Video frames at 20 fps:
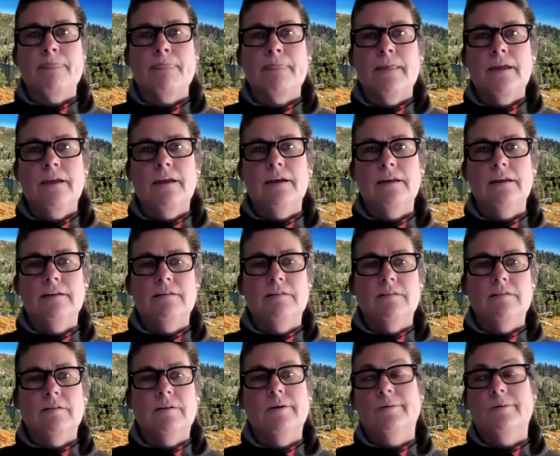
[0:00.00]
and
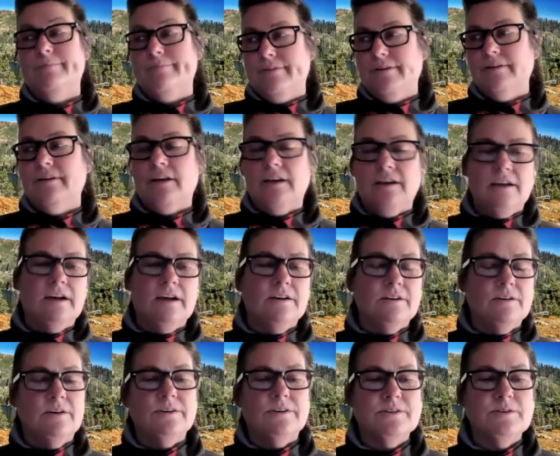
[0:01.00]
oh, okay,
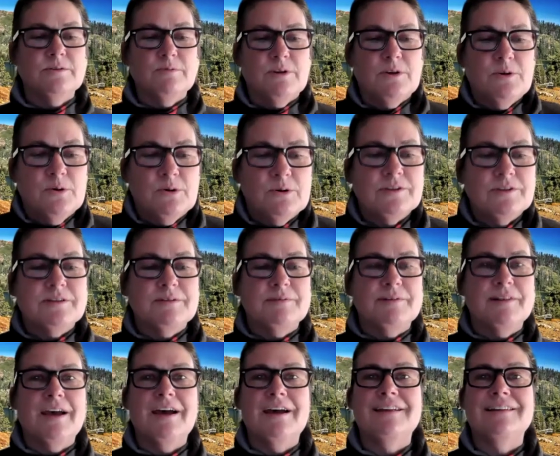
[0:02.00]
Al also recorded some of
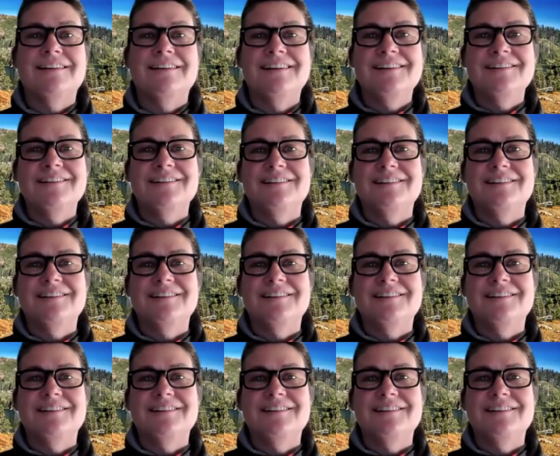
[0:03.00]
that, and